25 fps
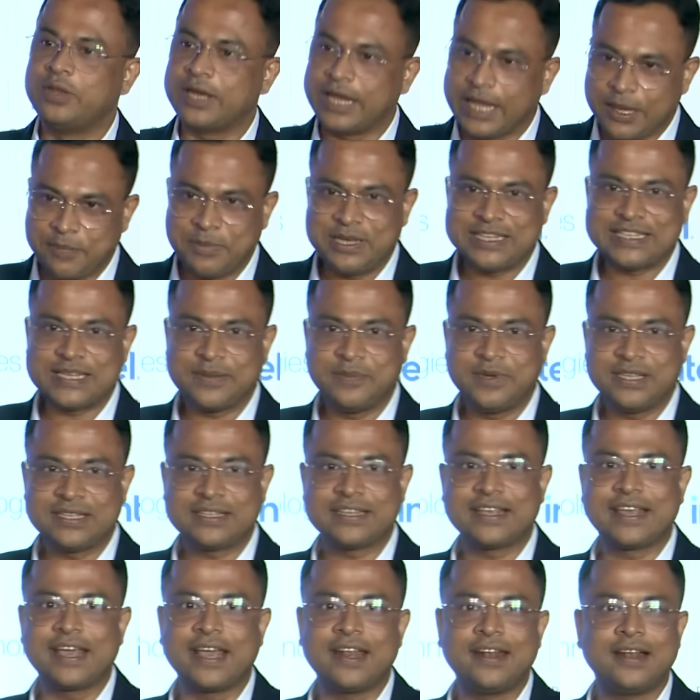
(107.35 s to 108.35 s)
the
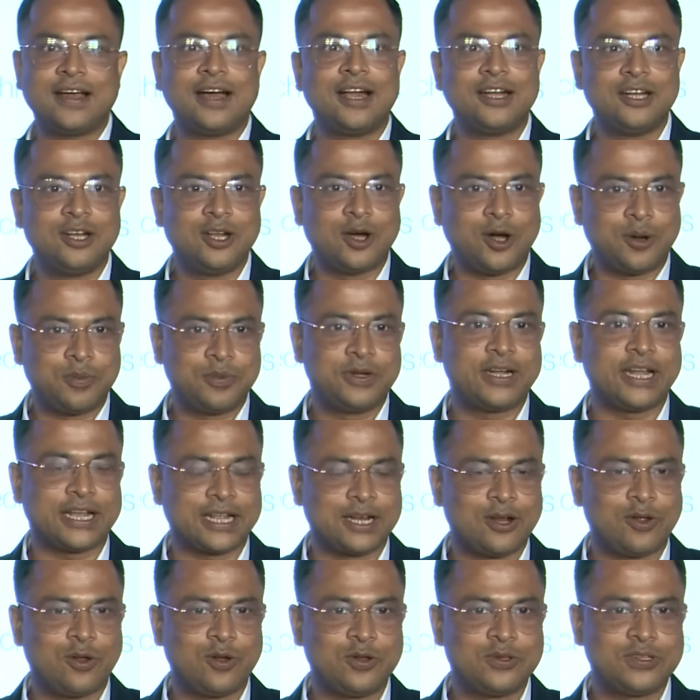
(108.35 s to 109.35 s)
MSMEs can adopt
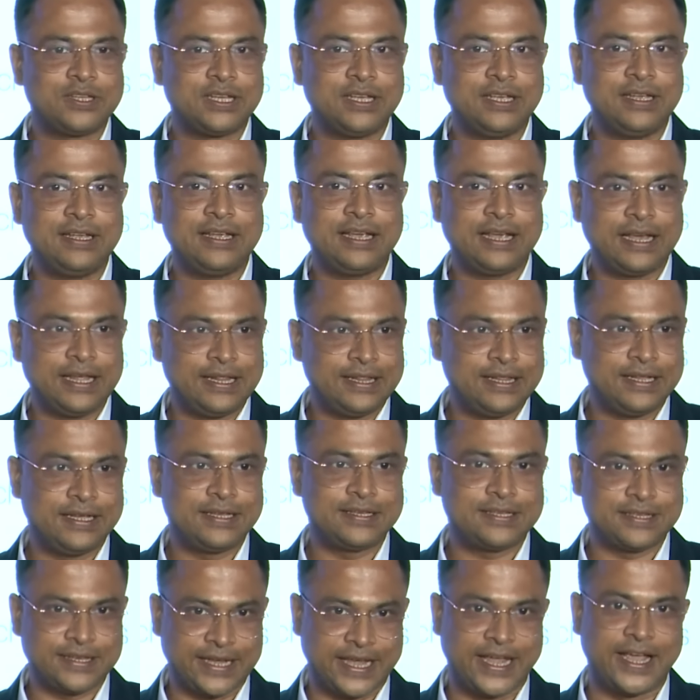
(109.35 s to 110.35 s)
technology in
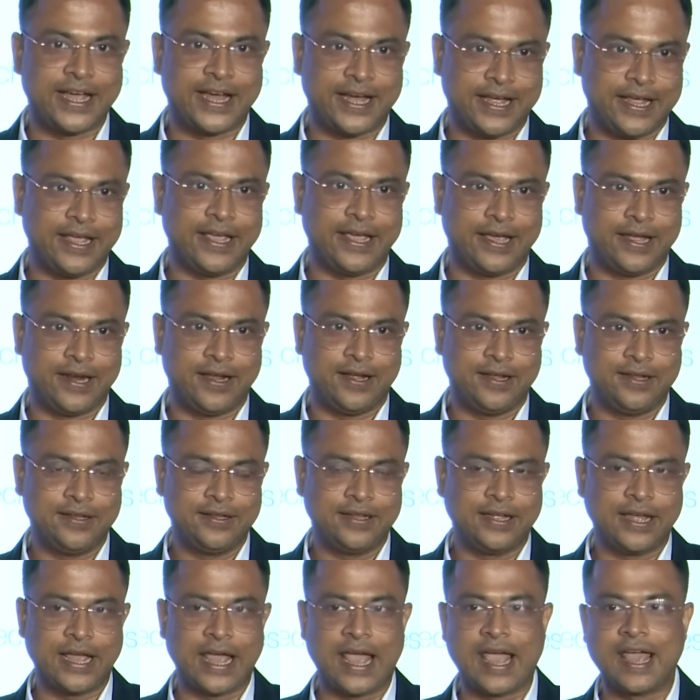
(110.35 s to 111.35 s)
this AI era